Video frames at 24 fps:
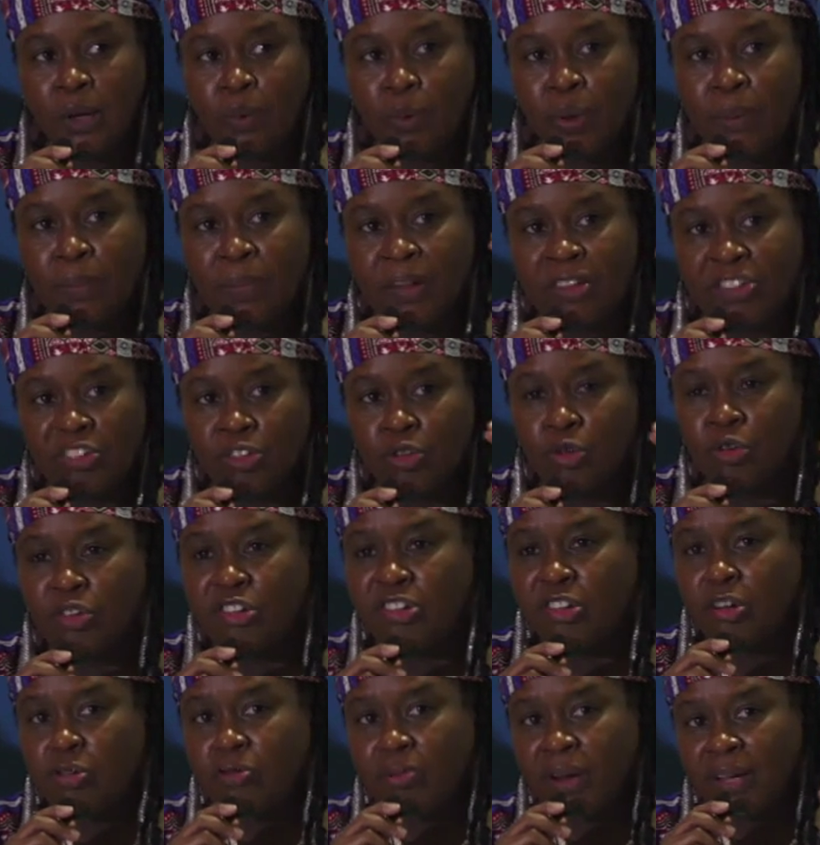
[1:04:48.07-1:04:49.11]
We must
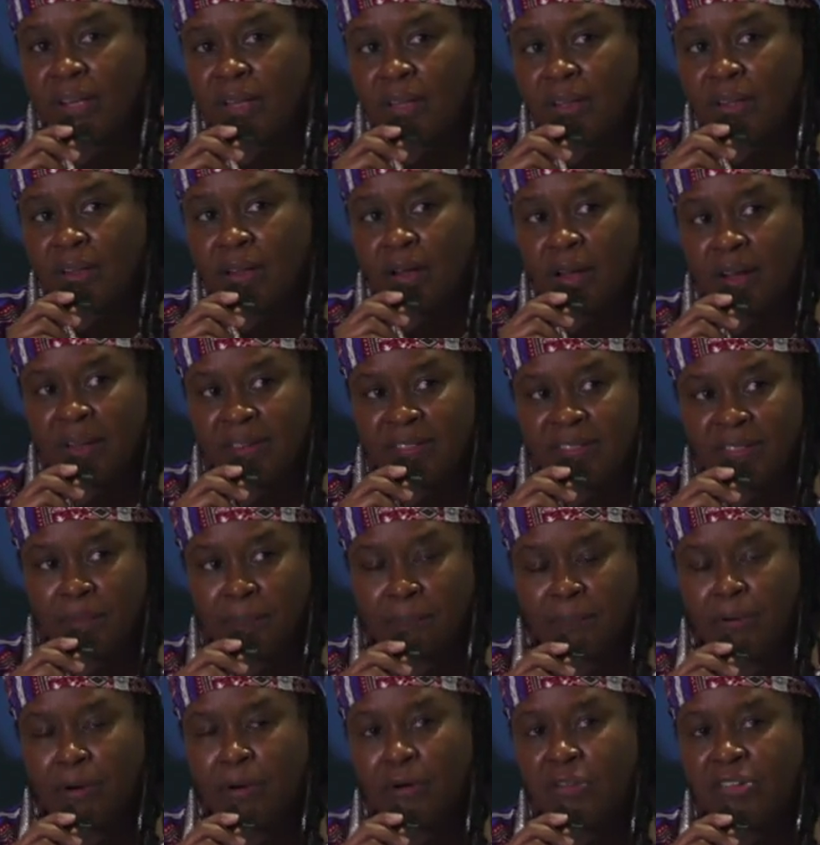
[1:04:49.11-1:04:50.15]
also recognize the
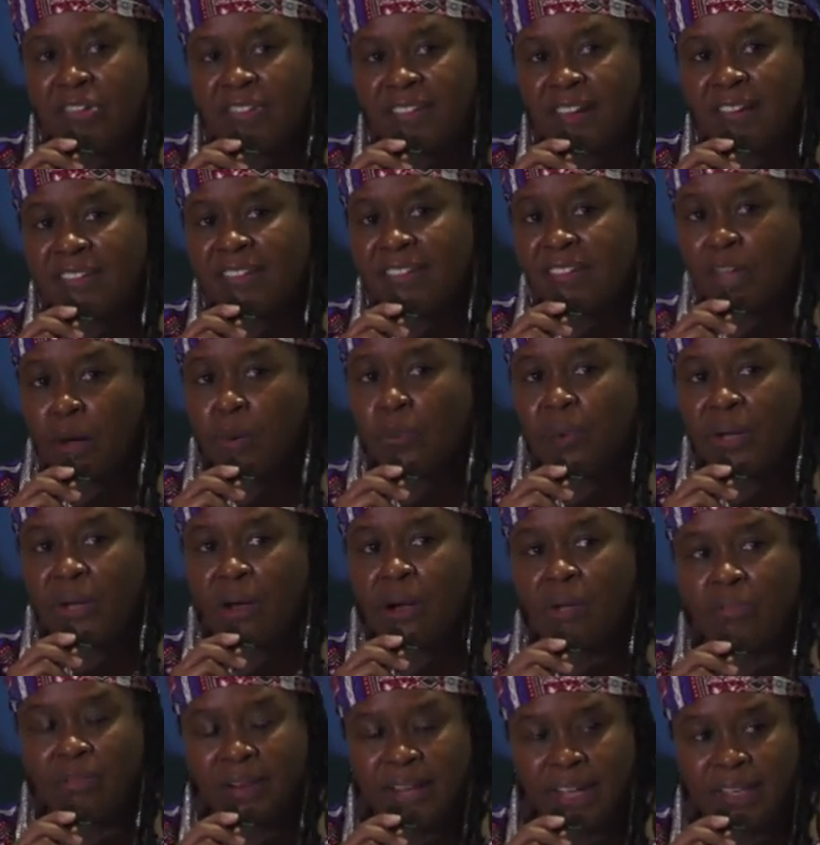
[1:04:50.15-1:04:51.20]
process that we
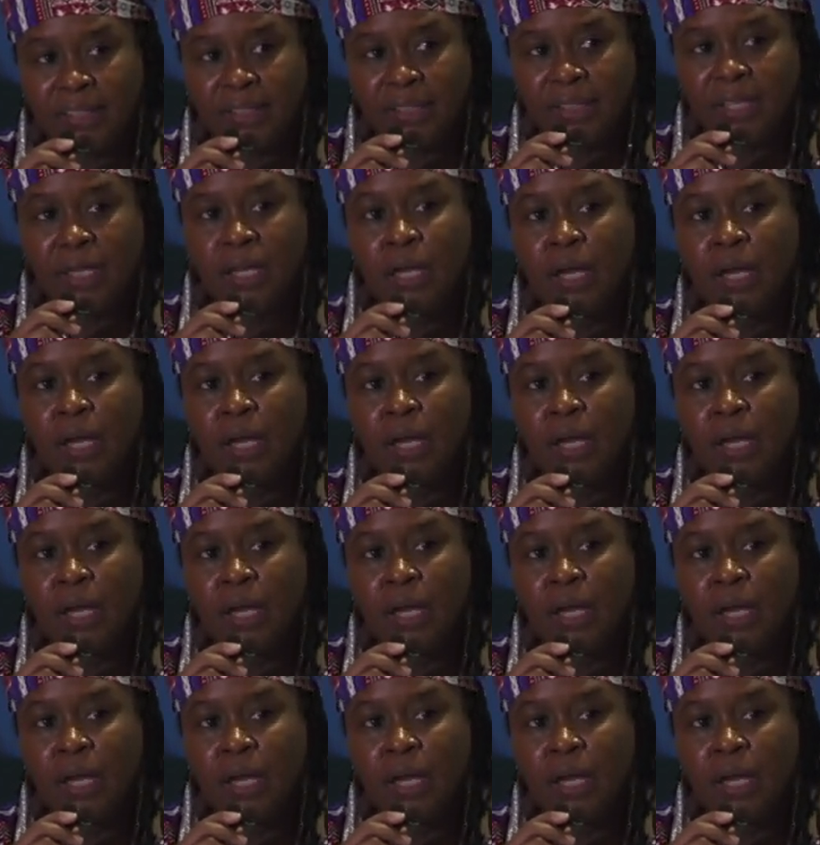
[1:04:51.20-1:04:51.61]
are in